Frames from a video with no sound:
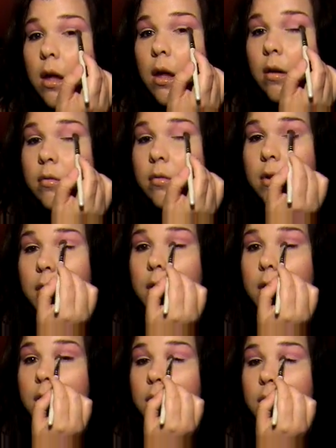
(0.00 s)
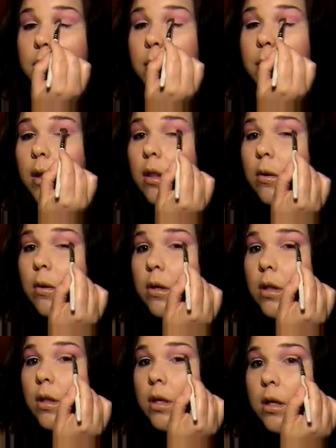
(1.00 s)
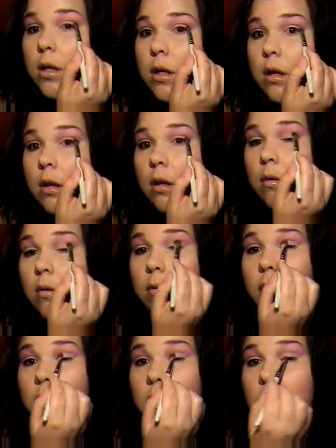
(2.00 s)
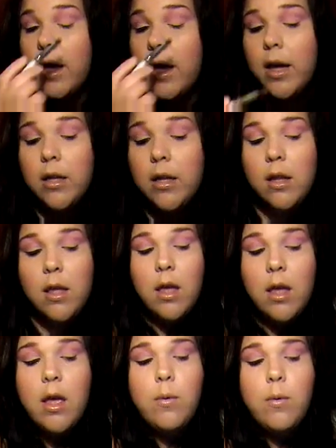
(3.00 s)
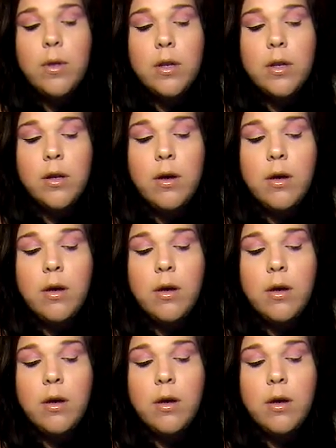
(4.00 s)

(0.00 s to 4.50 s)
After I covered my lower lid with that, I went and I